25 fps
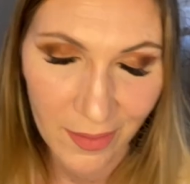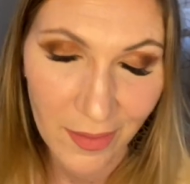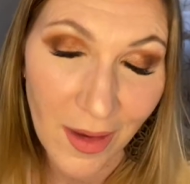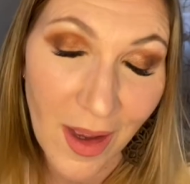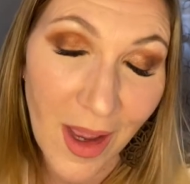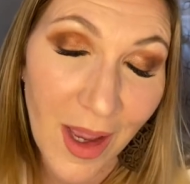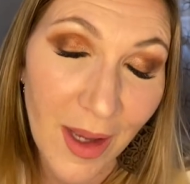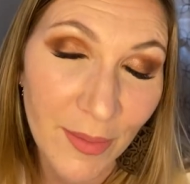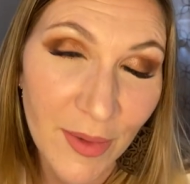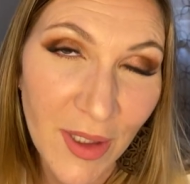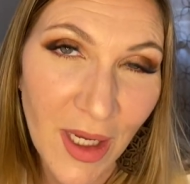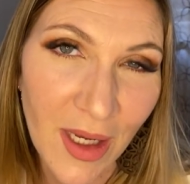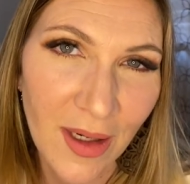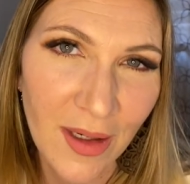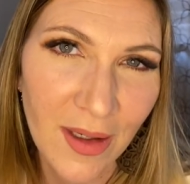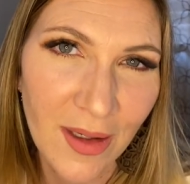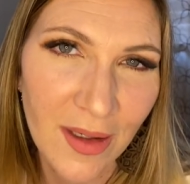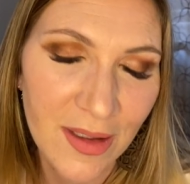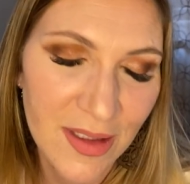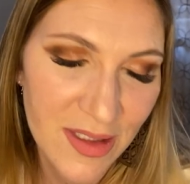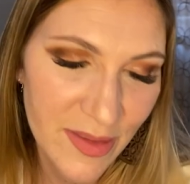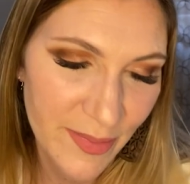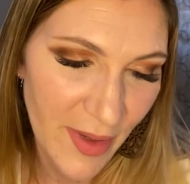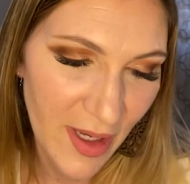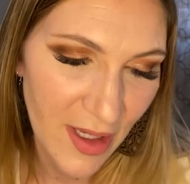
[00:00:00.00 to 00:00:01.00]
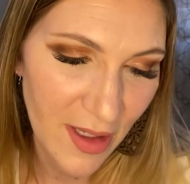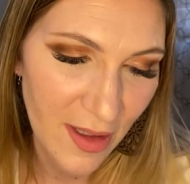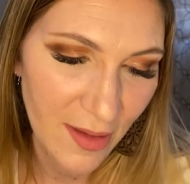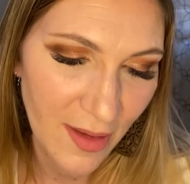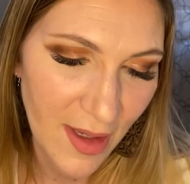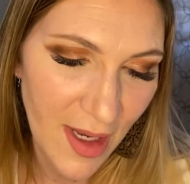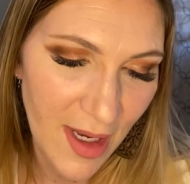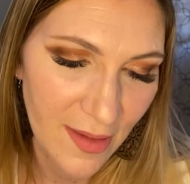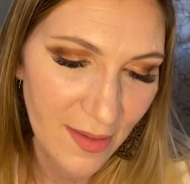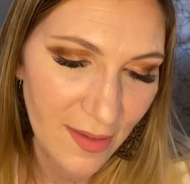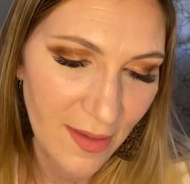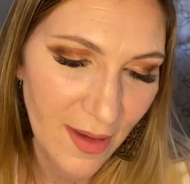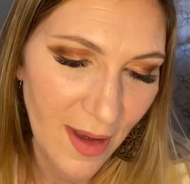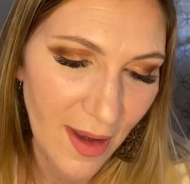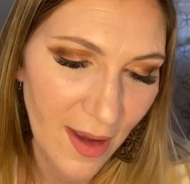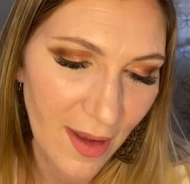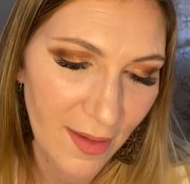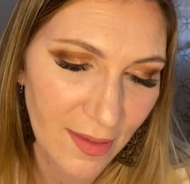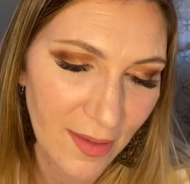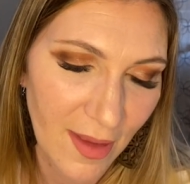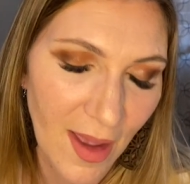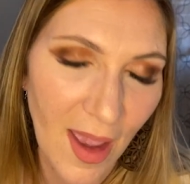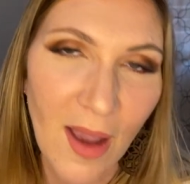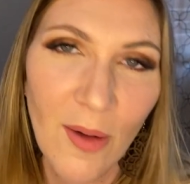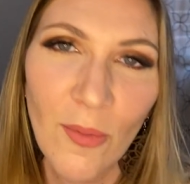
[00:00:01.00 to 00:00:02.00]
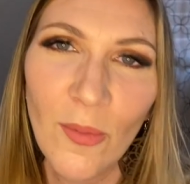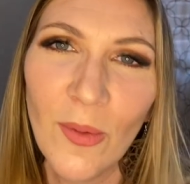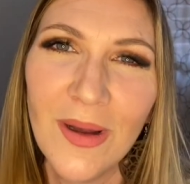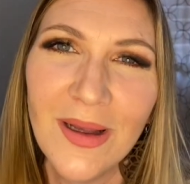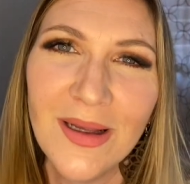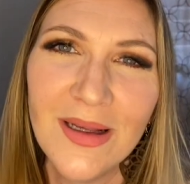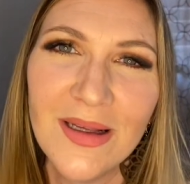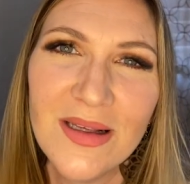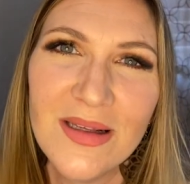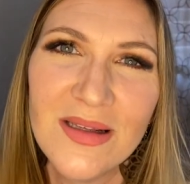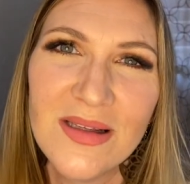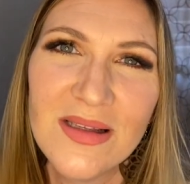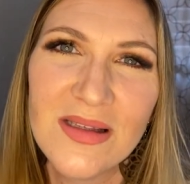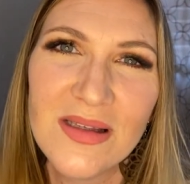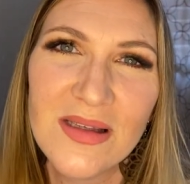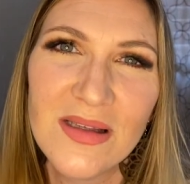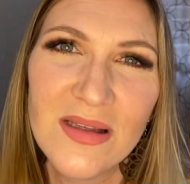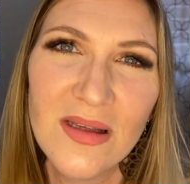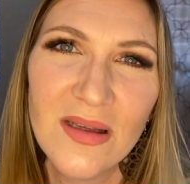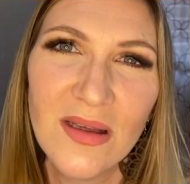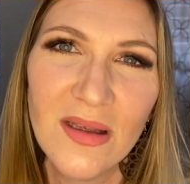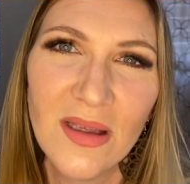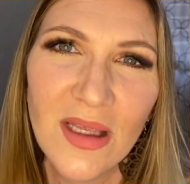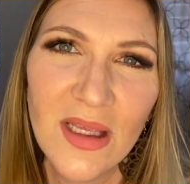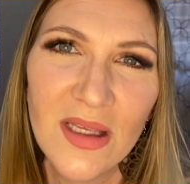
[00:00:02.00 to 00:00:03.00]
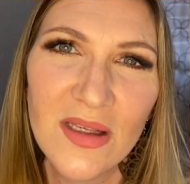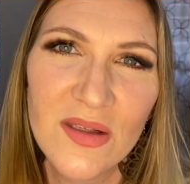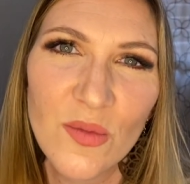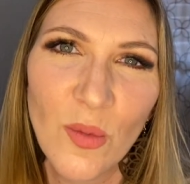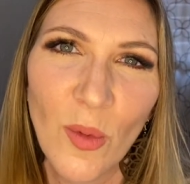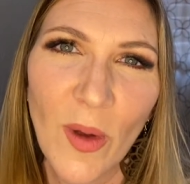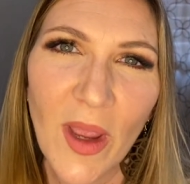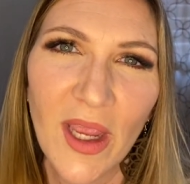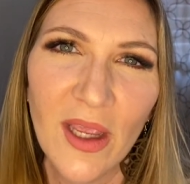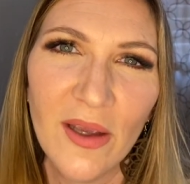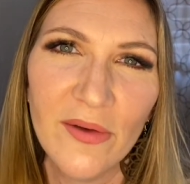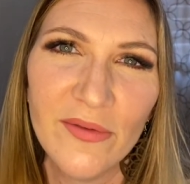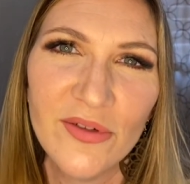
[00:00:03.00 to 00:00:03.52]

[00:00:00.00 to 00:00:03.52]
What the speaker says: I'm kind of going to speculate that that was his way of